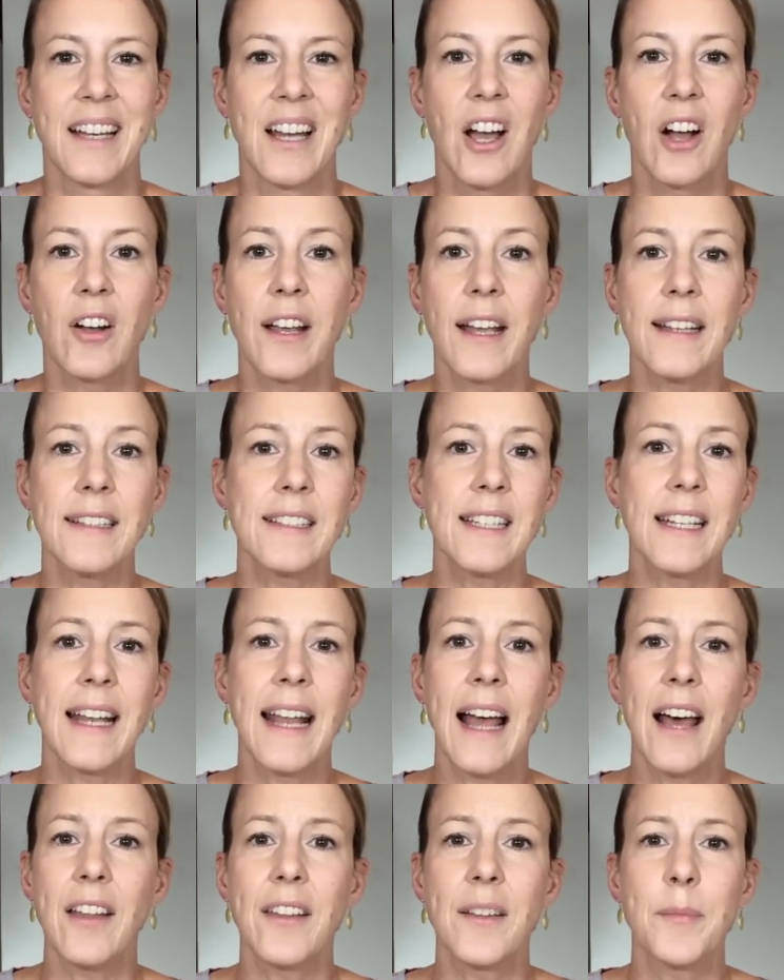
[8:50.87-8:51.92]
Okay, so
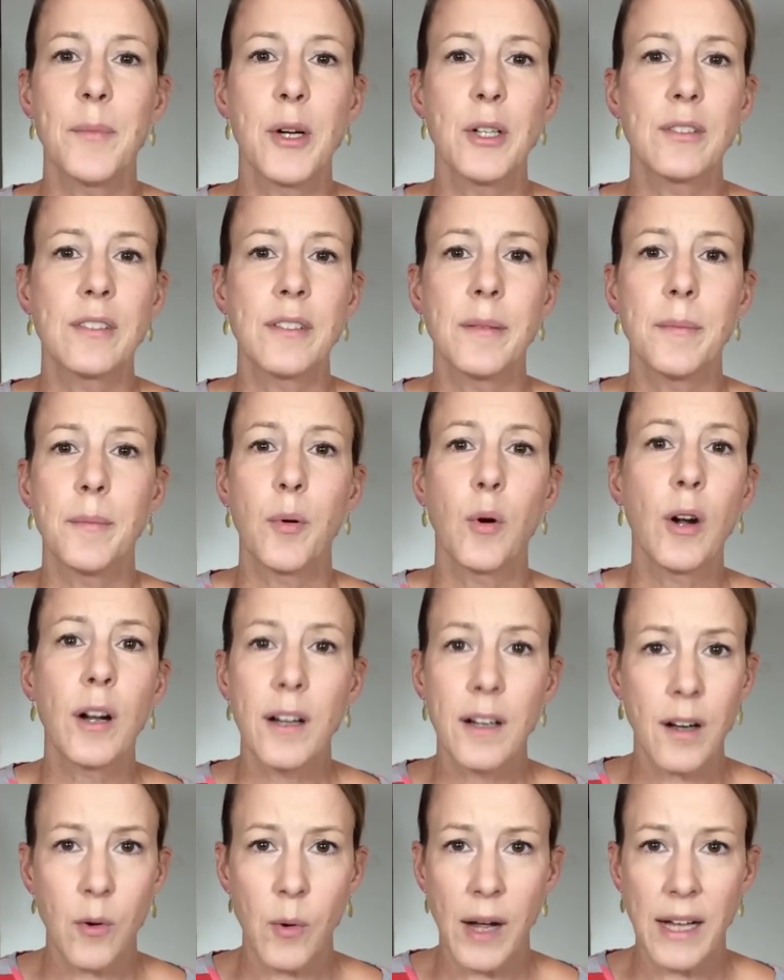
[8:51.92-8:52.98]
now the most
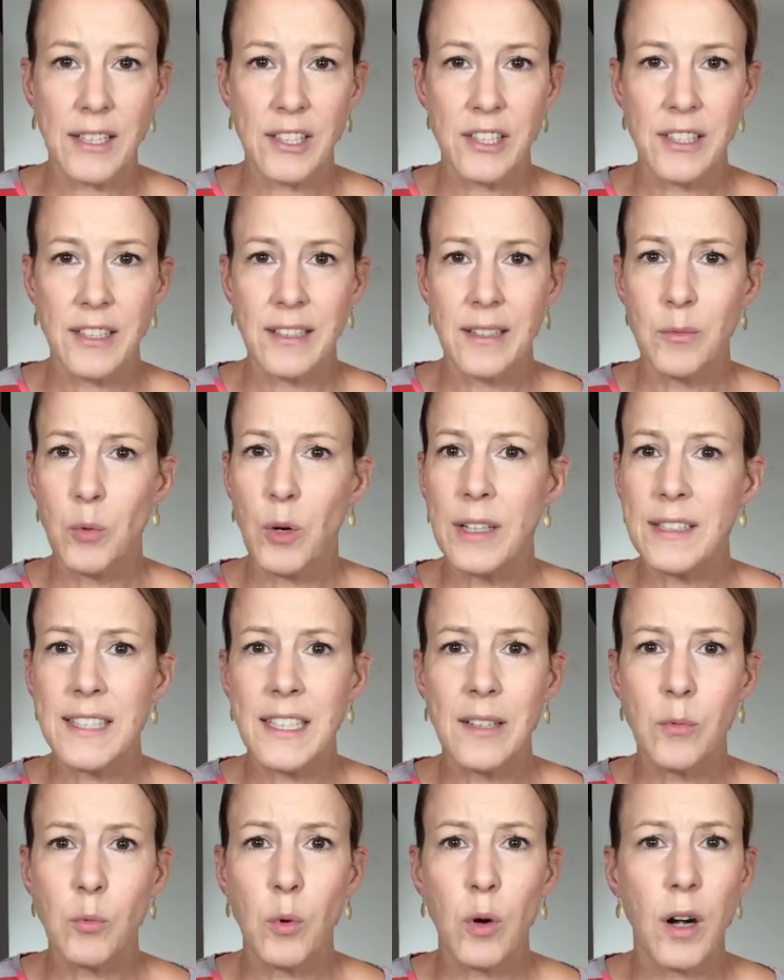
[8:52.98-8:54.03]
important question, was
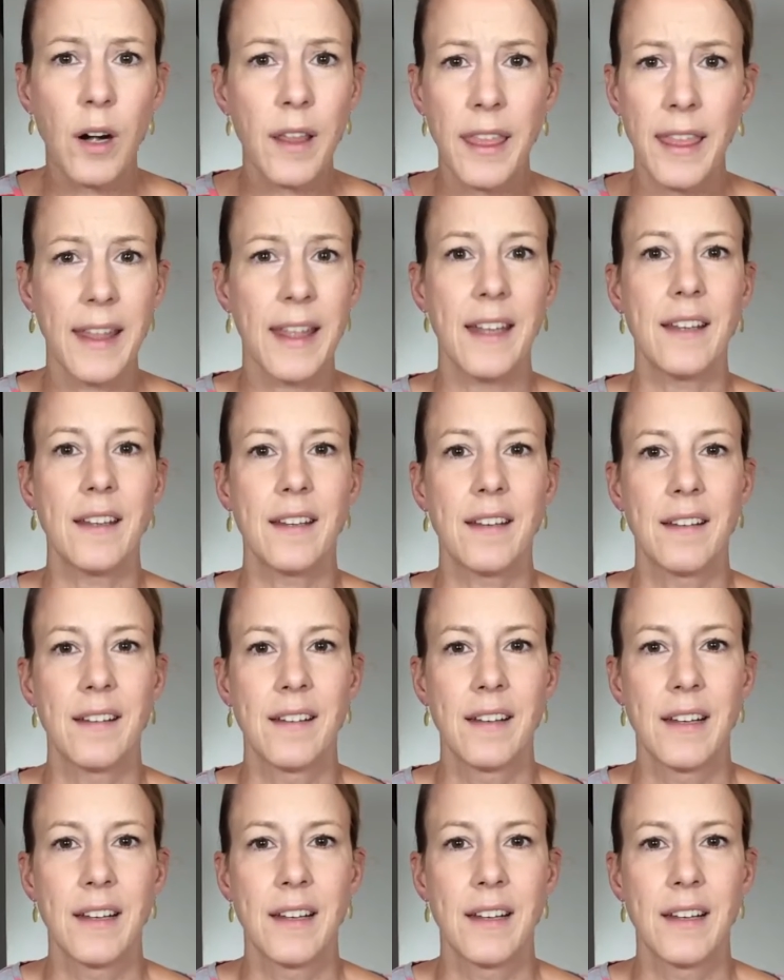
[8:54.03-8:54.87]
it worth it?